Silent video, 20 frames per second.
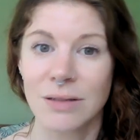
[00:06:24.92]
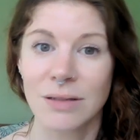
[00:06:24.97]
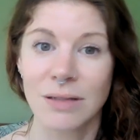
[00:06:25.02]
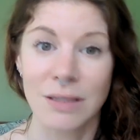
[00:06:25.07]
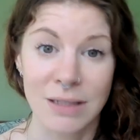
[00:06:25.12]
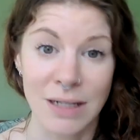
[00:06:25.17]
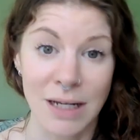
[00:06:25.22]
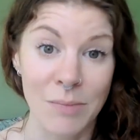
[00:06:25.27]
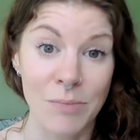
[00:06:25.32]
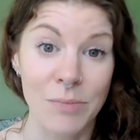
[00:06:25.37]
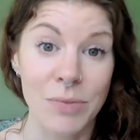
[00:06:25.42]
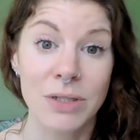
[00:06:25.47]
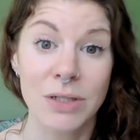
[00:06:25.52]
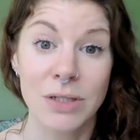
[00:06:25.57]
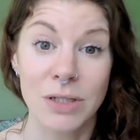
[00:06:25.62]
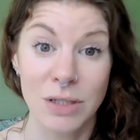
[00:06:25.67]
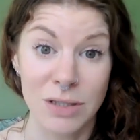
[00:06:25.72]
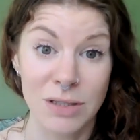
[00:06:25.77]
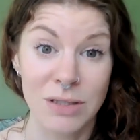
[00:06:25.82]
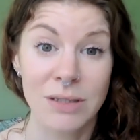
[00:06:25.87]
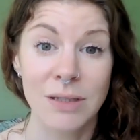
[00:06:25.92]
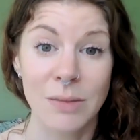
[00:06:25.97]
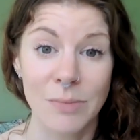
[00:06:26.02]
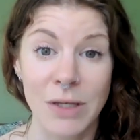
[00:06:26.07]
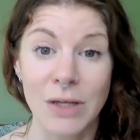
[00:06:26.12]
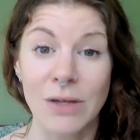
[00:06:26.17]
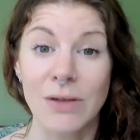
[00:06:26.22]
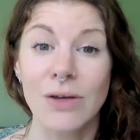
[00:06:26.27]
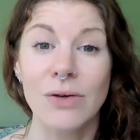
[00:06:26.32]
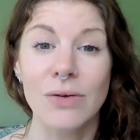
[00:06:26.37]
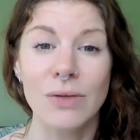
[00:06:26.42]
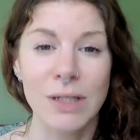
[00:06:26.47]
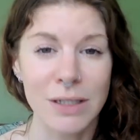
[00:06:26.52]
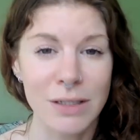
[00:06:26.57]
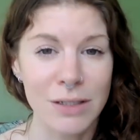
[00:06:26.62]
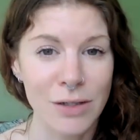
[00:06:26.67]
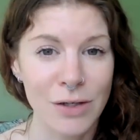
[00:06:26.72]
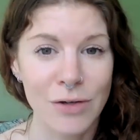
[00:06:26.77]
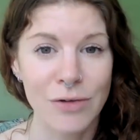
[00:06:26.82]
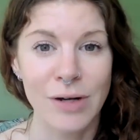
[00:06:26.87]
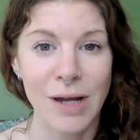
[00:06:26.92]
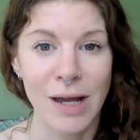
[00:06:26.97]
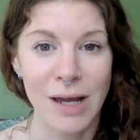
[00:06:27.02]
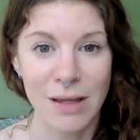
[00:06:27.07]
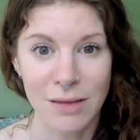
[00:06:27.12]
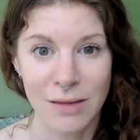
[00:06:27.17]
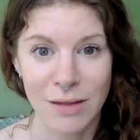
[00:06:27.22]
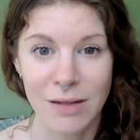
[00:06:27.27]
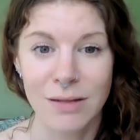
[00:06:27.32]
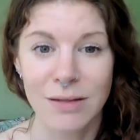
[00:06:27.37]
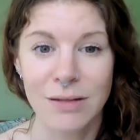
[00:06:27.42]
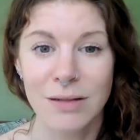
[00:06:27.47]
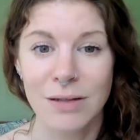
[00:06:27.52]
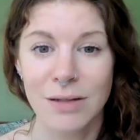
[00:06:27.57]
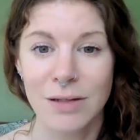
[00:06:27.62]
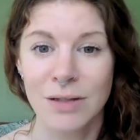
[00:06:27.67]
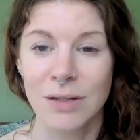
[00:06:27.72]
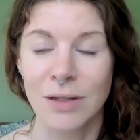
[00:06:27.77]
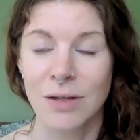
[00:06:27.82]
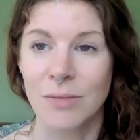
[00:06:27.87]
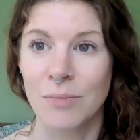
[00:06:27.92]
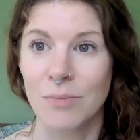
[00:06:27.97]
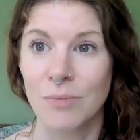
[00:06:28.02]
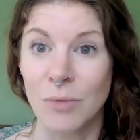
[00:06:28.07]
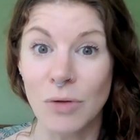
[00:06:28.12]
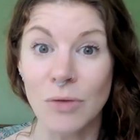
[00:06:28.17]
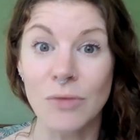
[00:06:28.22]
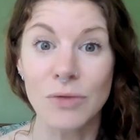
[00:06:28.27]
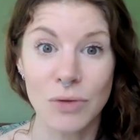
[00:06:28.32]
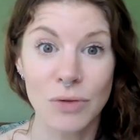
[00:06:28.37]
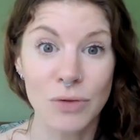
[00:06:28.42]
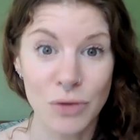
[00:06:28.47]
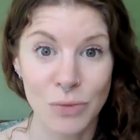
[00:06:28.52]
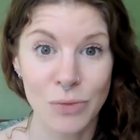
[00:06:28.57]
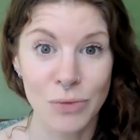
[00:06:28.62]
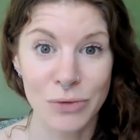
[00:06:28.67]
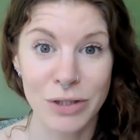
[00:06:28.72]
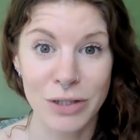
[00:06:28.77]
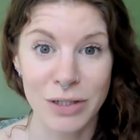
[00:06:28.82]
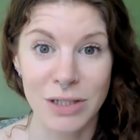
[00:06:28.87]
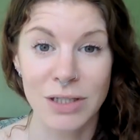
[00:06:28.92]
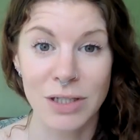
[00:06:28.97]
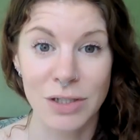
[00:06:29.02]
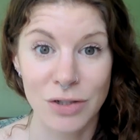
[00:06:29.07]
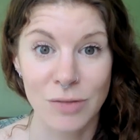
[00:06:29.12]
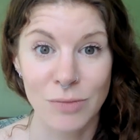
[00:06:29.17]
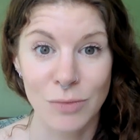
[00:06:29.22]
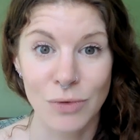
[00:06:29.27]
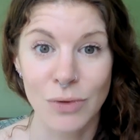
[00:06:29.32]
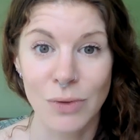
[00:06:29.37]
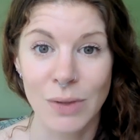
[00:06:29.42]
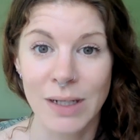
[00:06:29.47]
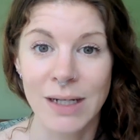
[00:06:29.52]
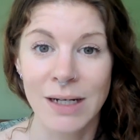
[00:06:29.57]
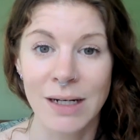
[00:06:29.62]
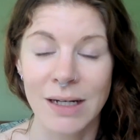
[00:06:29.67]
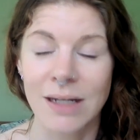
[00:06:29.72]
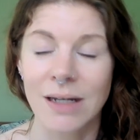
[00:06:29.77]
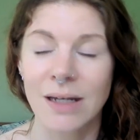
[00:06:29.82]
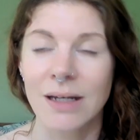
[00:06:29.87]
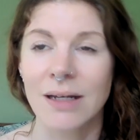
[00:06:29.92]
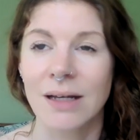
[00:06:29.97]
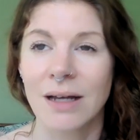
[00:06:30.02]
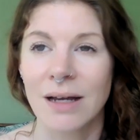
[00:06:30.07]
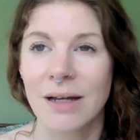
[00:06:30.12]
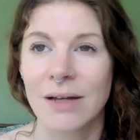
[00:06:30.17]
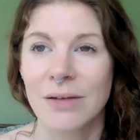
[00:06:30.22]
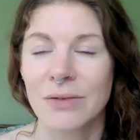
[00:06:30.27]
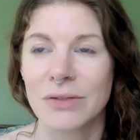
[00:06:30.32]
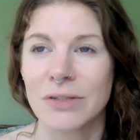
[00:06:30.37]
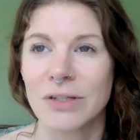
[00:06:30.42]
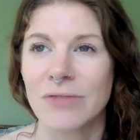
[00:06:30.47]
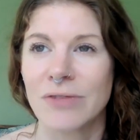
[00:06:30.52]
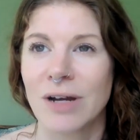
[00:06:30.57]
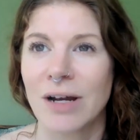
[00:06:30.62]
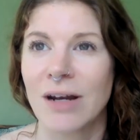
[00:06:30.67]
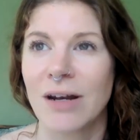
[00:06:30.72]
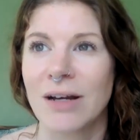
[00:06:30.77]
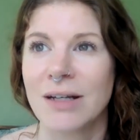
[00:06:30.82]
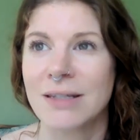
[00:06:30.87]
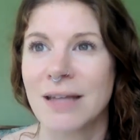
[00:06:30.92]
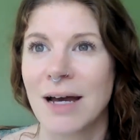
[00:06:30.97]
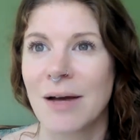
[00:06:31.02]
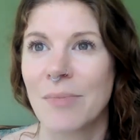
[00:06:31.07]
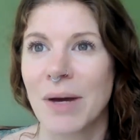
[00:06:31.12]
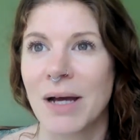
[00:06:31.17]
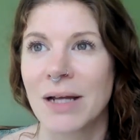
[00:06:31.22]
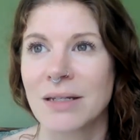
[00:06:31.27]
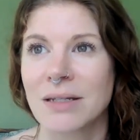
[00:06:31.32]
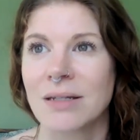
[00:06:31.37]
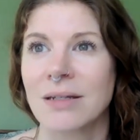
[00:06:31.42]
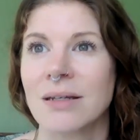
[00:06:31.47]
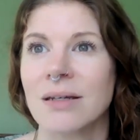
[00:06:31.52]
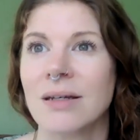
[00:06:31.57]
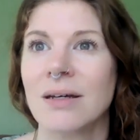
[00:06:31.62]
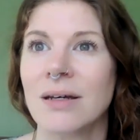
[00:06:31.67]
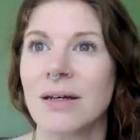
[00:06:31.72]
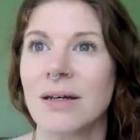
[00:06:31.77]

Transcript: there's something you need to create that moves you towards a decision more quickly. I can also recognize that pattern.